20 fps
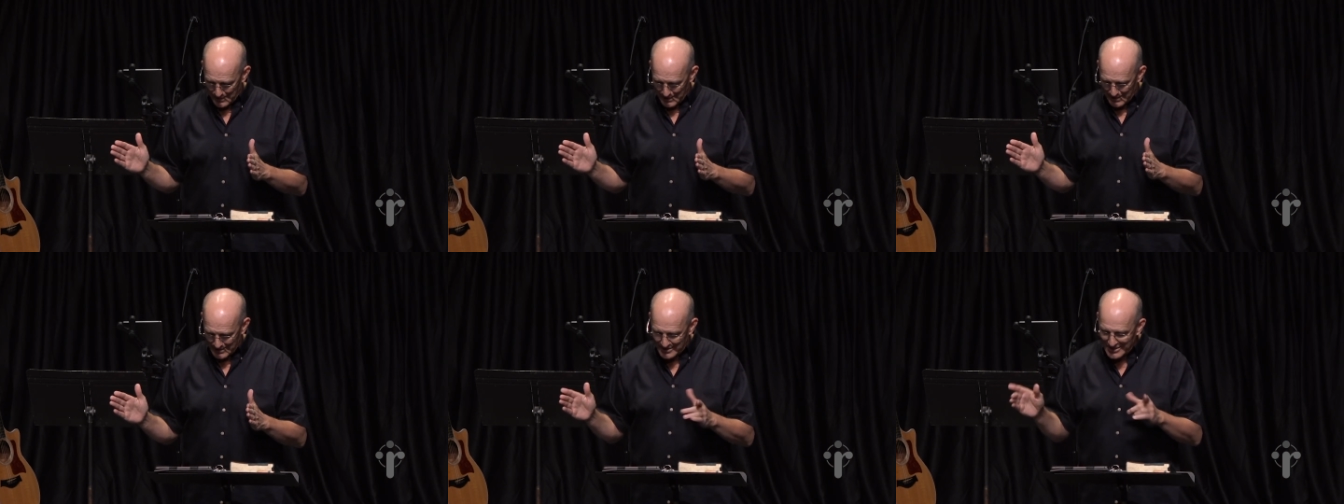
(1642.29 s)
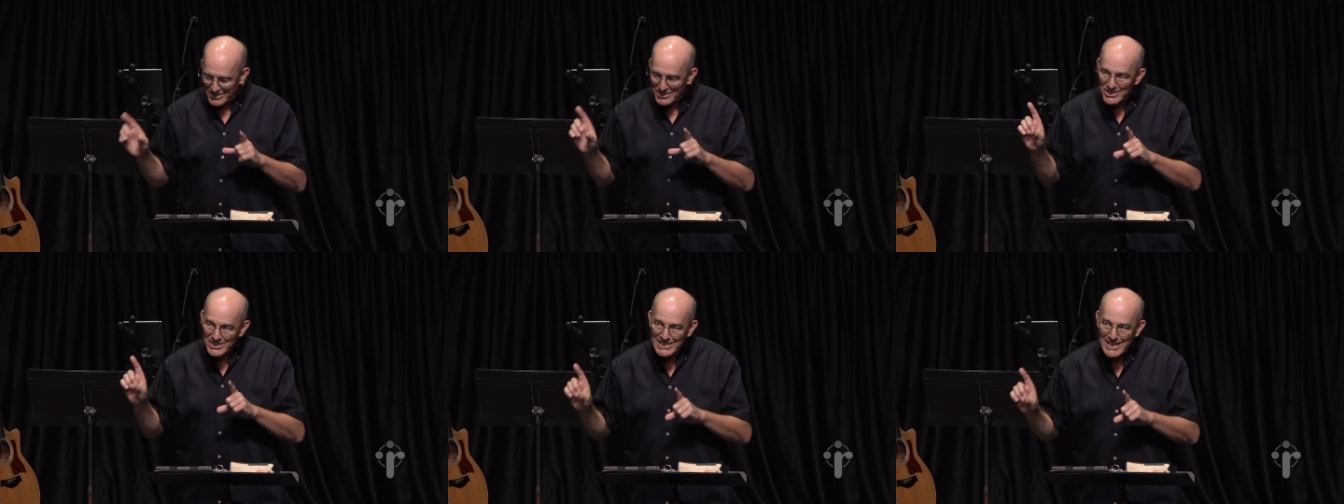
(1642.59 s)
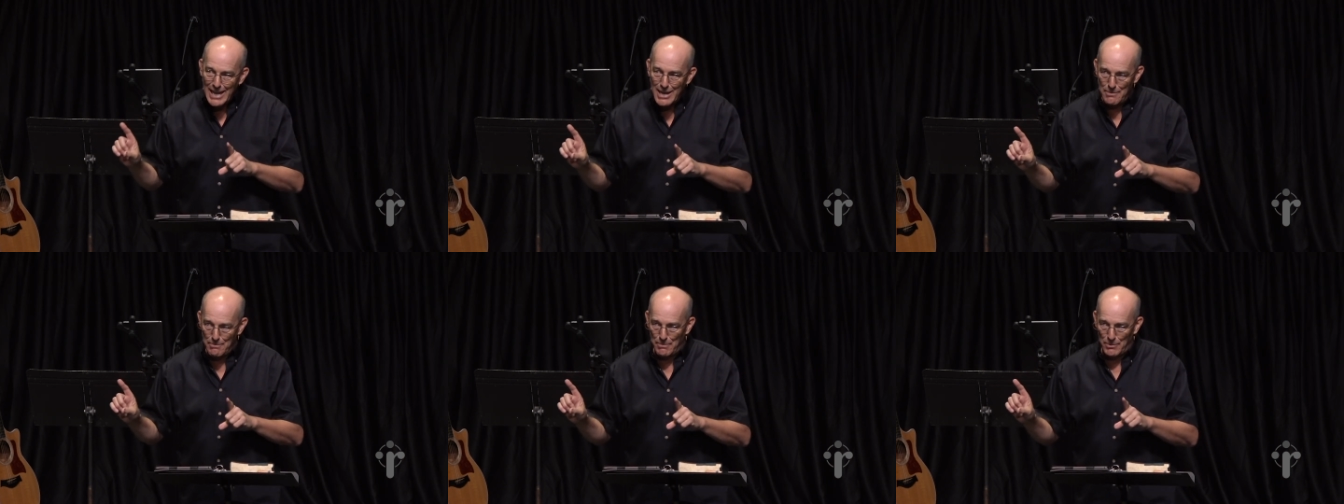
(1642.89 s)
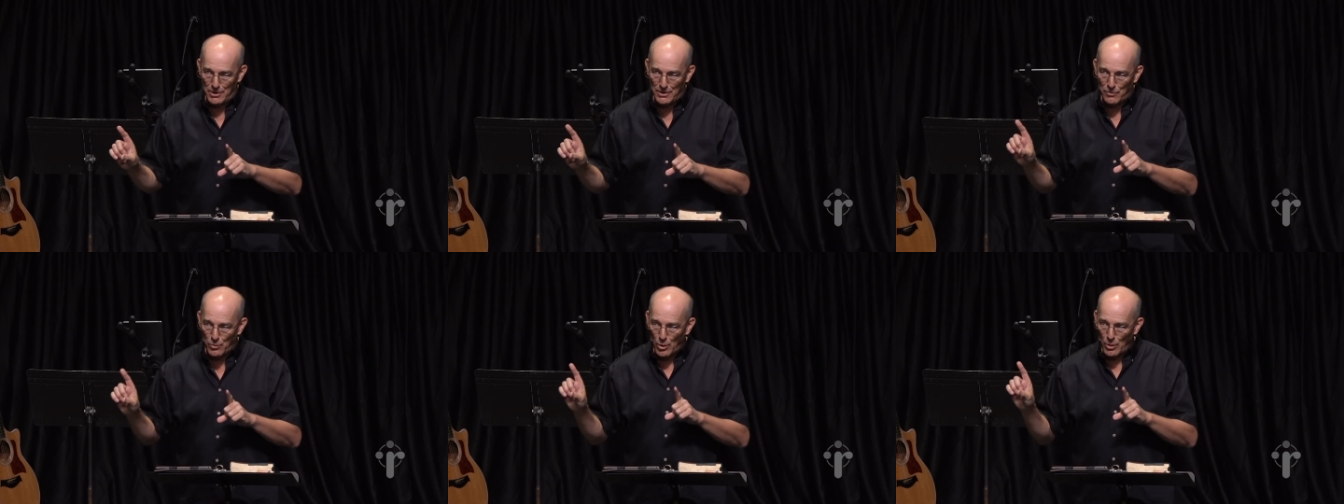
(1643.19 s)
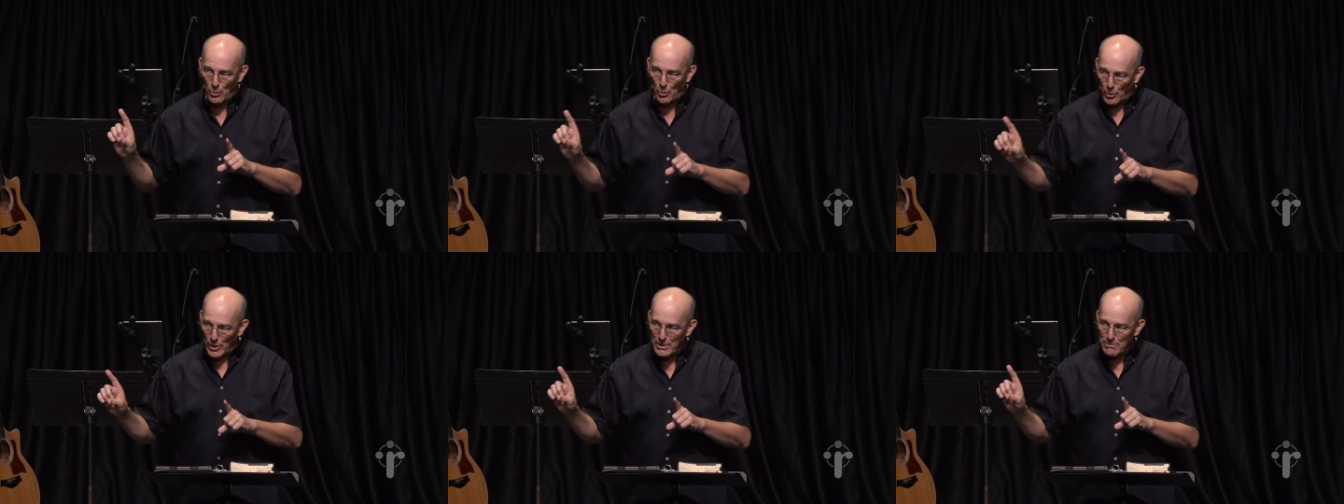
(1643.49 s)
It's a statement of
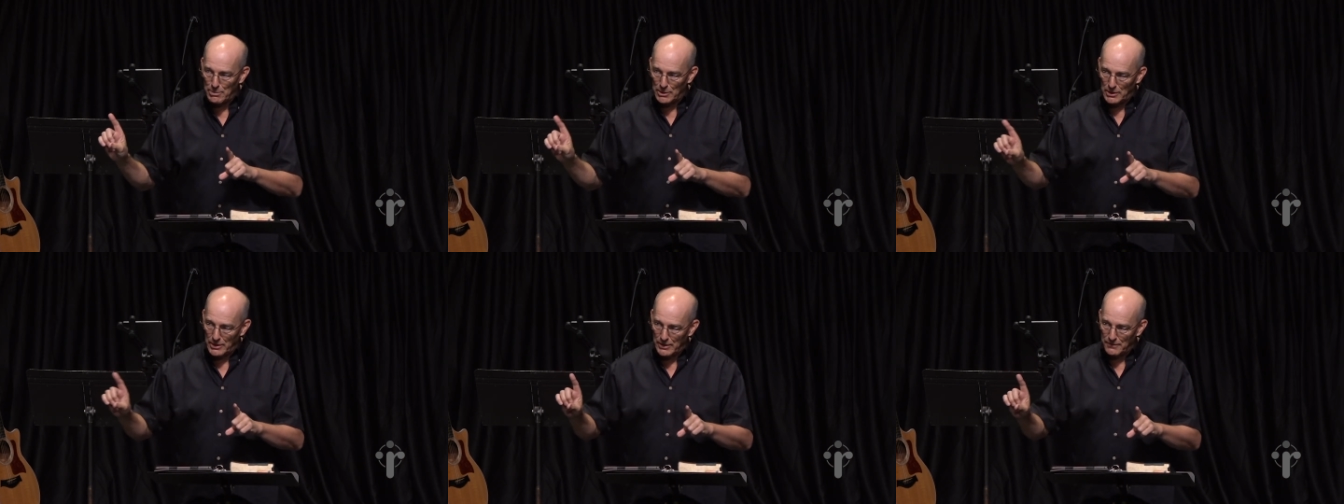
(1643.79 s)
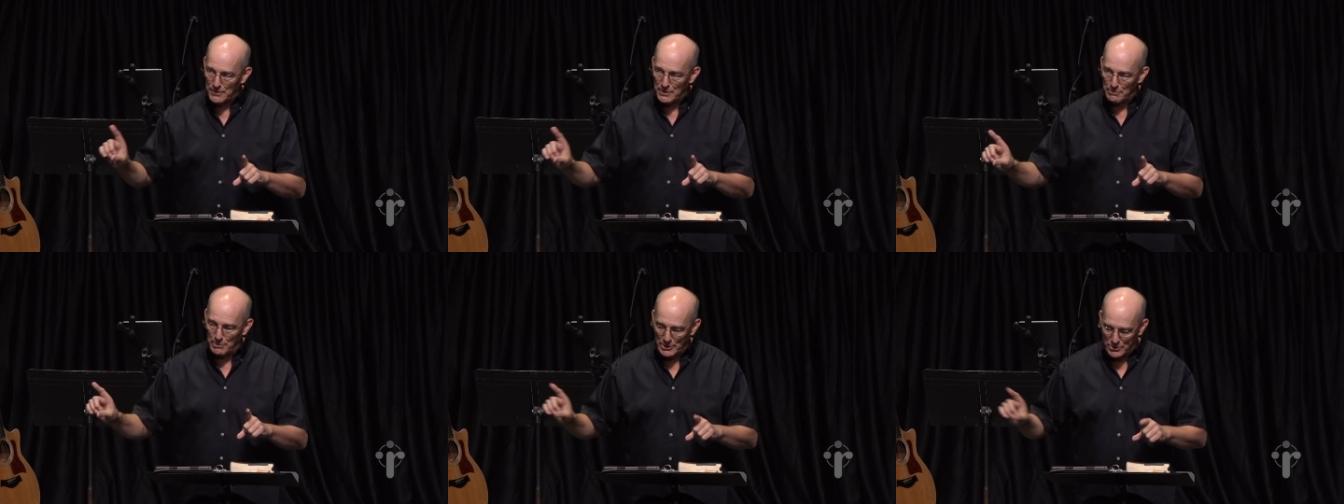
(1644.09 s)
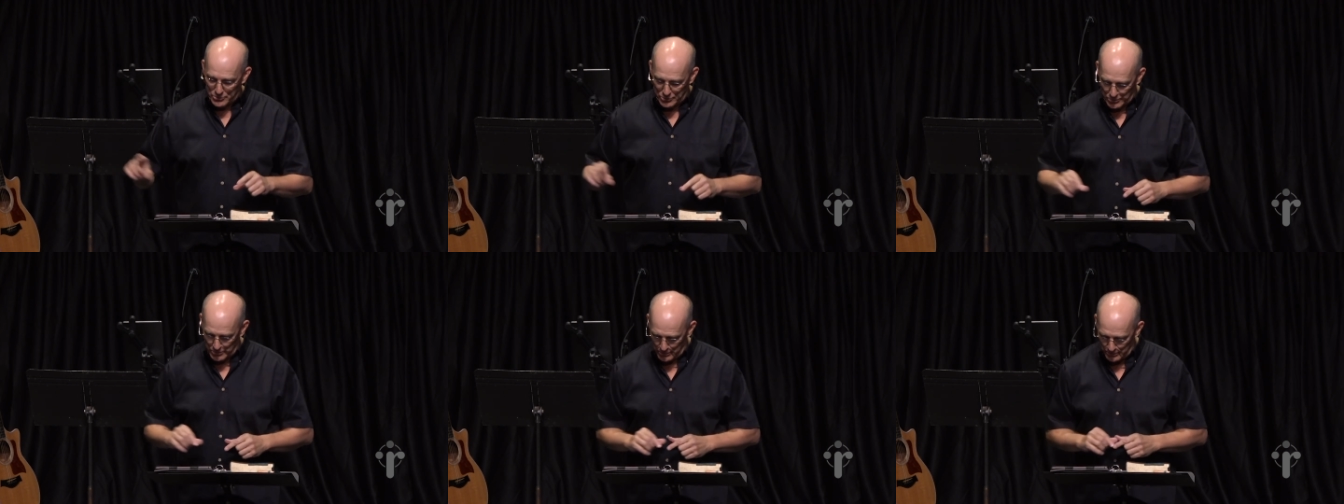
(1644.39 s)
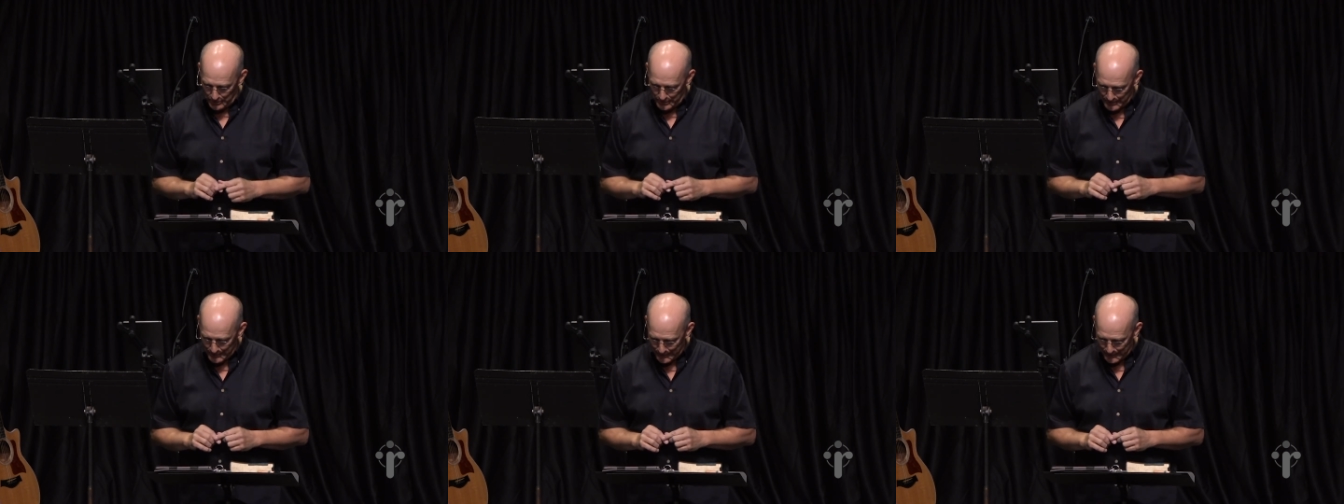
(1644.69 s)
what we believe to be true.